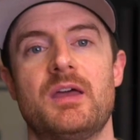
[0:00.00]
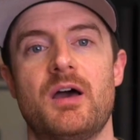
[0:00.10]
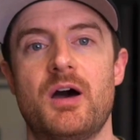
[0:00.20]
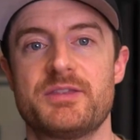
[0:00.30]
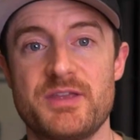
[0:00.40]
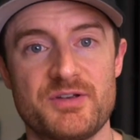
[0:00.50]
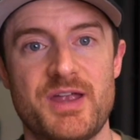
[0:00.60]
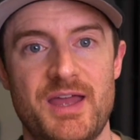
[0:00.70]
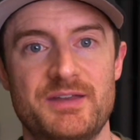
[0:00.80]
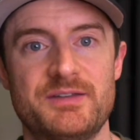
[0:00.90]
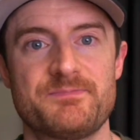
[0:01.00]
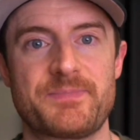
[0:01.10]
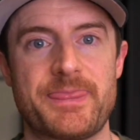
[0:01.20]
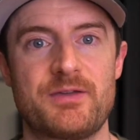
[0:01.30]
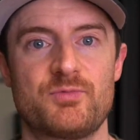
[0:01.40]
On the other hand,
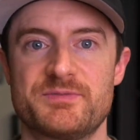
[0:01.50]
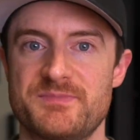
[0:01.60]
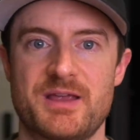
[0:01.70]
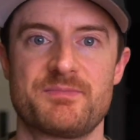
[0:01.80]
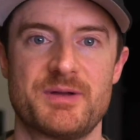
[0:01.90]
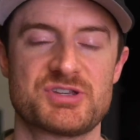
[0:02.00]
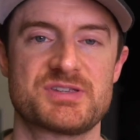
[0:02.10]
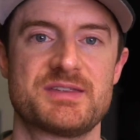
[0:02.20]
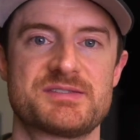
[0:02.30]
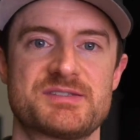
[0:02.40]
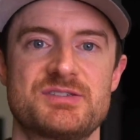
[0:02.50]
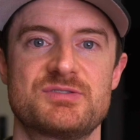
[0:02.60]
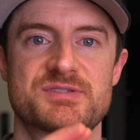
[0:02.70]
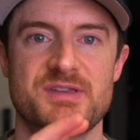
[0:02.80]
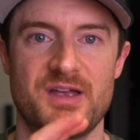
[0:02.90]
it wouldn't make much sense to
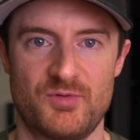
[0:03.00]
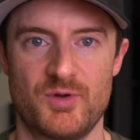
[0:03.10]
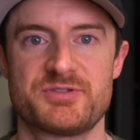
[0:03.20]
use a 1,